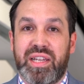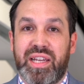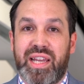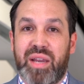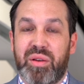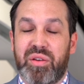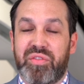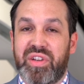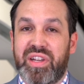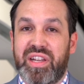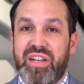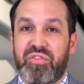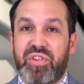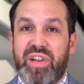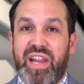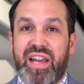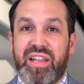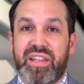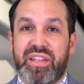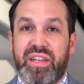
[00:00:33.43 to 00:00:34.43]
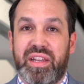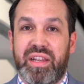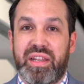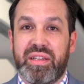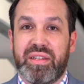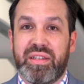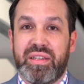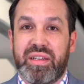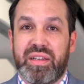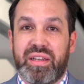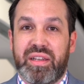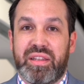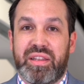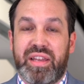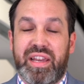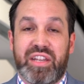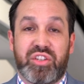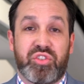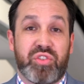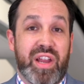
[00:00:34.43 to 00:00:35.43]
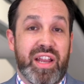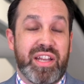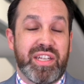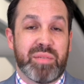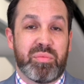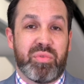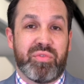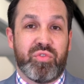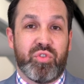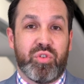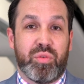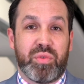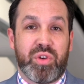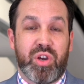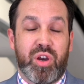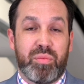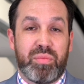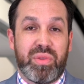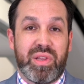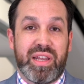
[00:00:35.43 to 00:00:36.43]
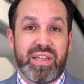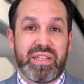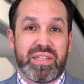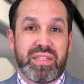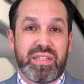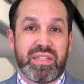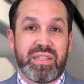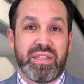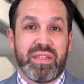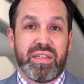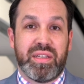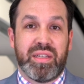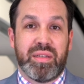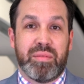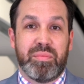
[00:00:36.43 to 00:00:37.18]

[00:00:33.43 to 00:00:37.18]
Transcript: However, in reality, they are trained to perform complex,